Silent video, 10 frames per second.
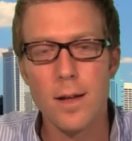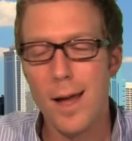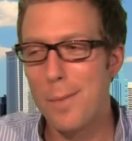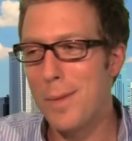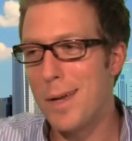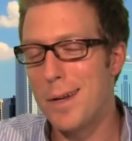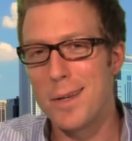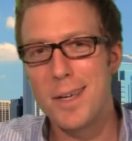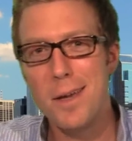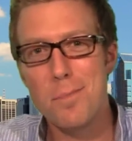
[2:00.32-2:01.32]
I
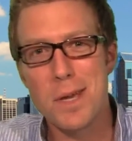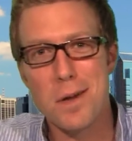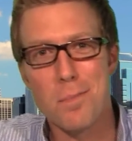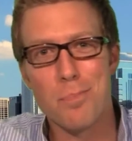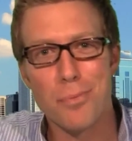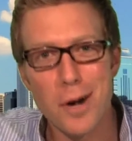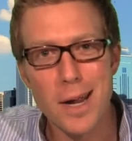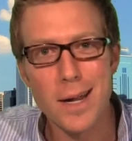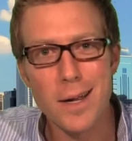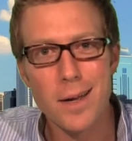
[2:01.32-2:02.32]
mean, give me a
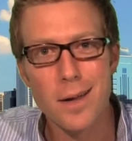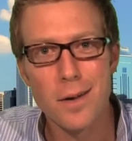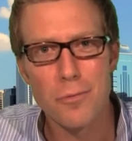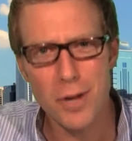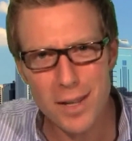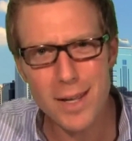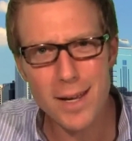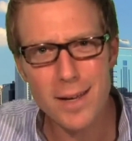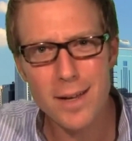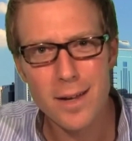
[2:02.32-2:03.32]
break. Really?